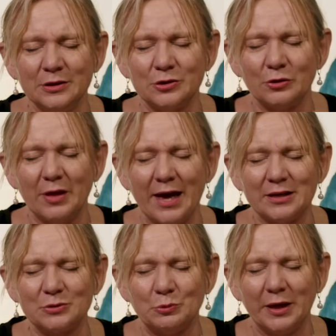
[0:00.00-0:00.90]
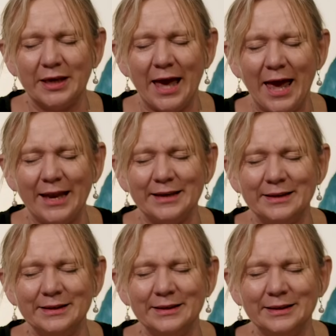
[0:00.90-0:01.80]
so that we
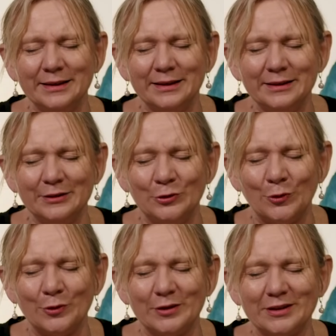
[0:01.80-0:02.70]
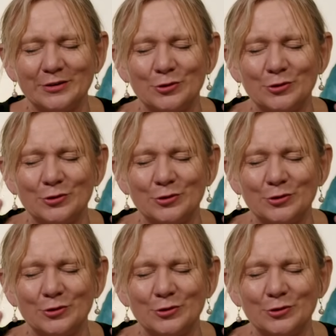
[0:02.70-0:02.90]
can, you know,